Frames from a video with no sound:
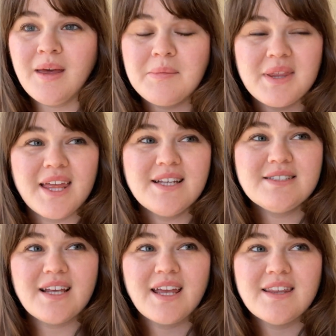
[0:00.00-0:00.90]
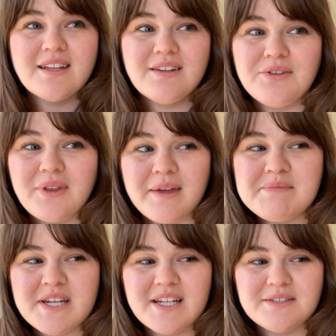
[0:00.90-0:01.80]
place, and the new
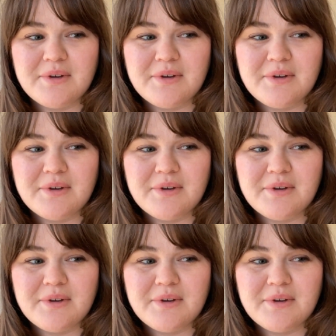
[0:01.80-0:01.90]
lampshade as